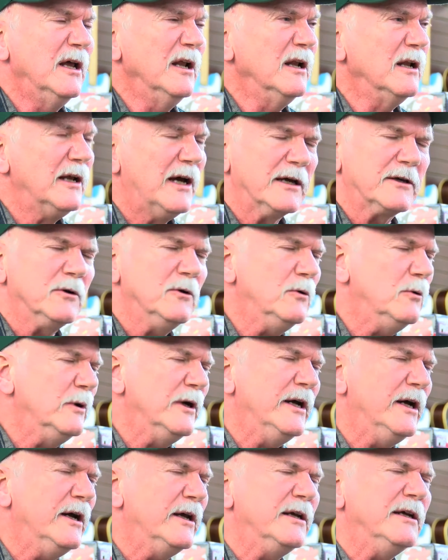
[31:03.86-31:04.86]
like a
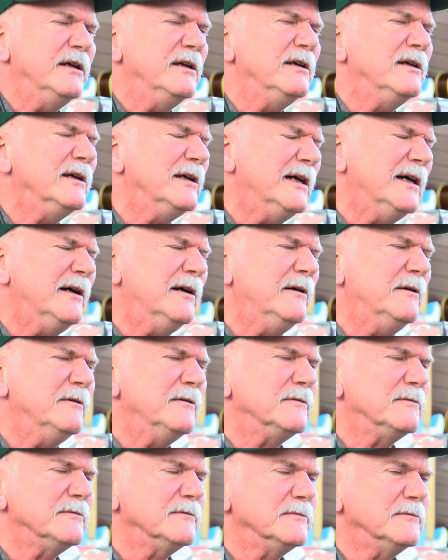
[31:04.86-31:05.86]
wedding
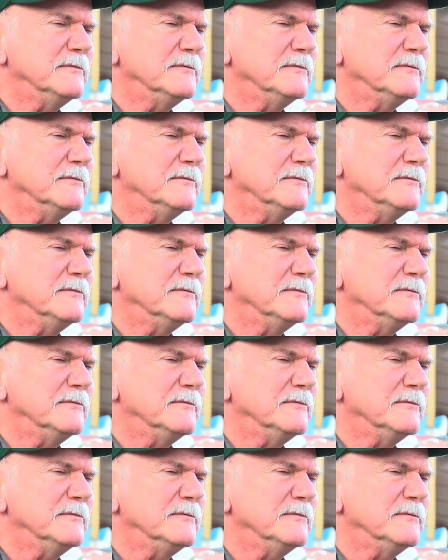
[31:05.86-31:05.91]
gown,